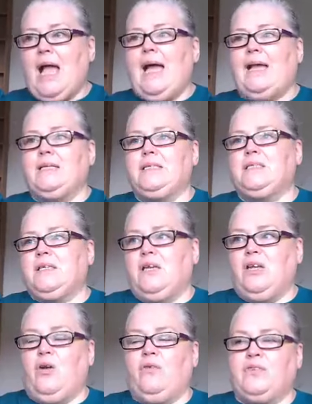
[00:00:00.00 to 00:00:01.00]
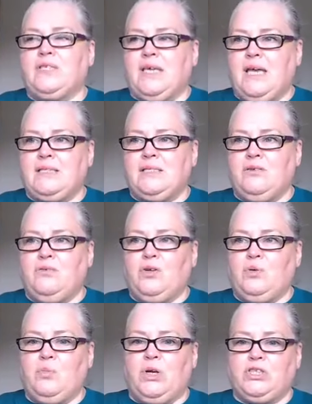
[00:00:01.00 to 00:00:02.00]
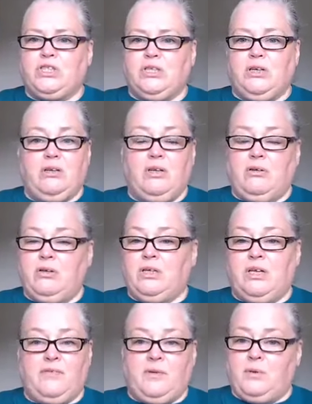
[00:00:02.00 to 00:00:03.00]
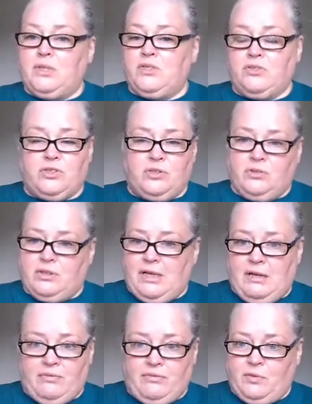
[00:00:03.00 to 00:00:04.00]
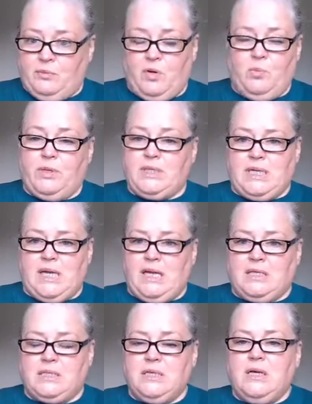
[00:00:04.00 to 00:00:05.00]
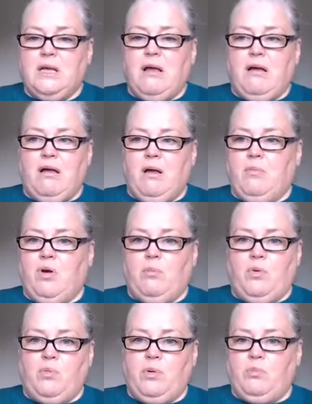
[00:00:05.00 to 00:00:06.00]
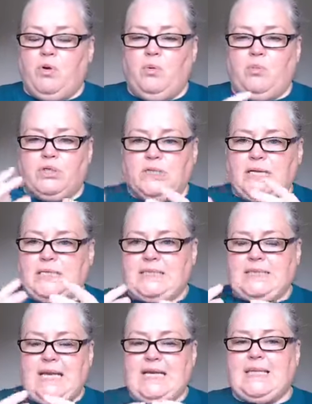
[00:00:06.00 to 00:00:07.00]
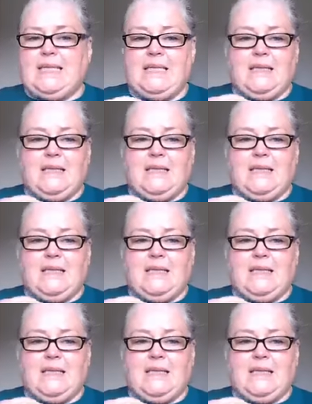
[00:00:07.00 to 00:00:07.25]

And, if there's kids in the room watching you, you're going to give them such a good laugh with mum and dad, or mum and mum, or dad and dad,